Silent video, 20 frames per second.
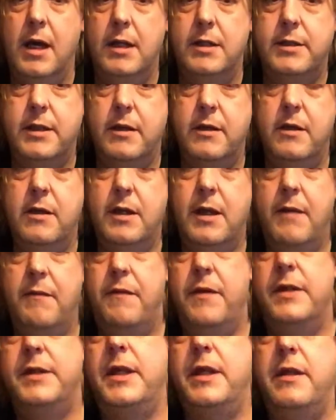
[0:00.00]
So
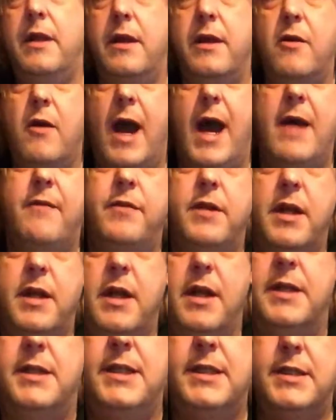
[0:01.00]
it feels like that you're having
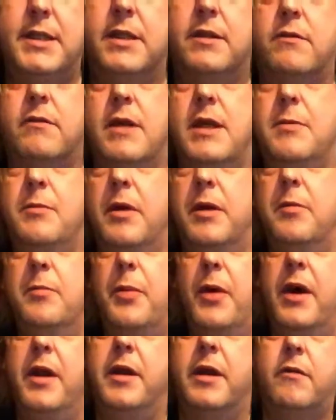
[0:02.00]
a disagreement,
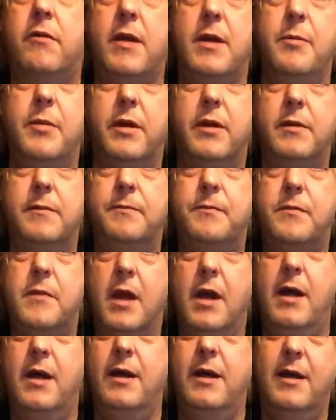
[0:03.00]
but an agreement
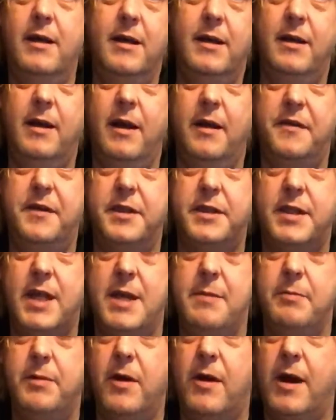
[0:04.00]
at the
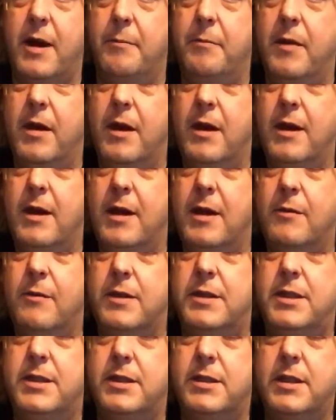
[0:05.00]
same time,
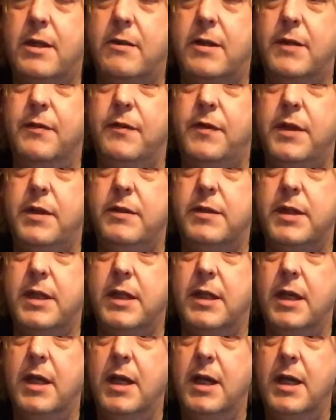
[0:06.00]
which is so
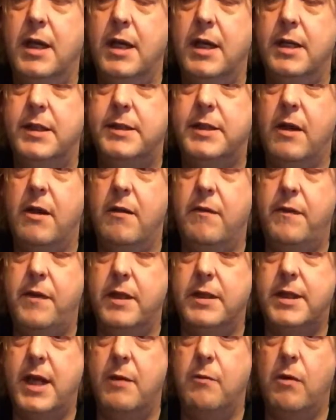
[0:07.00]
confusing. So it
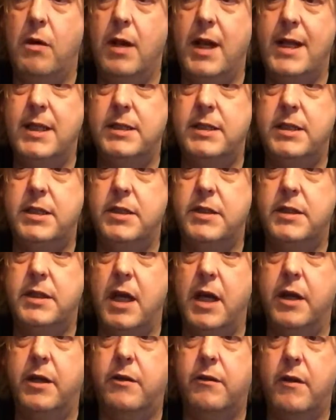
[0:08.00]
feels like, well, let's just
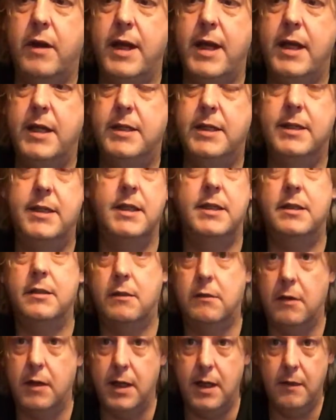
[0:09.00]
agree to
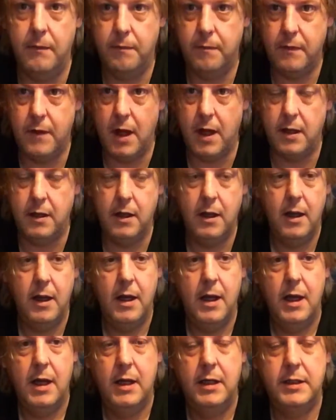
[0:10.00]
disagree then.
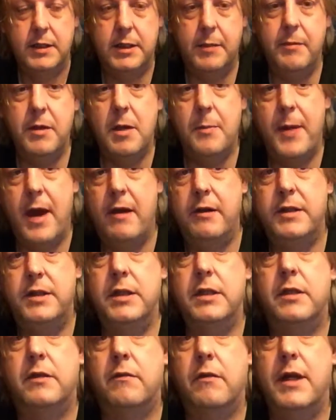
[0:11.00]
Something about
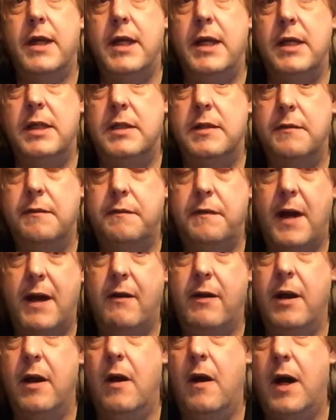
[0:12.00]
degrees,
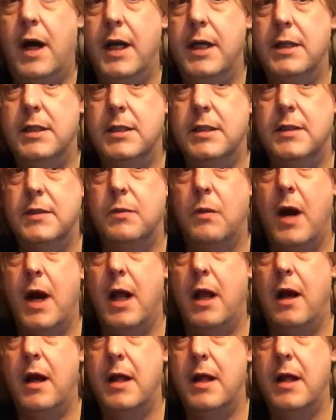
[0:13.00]
Fahrenheit as well.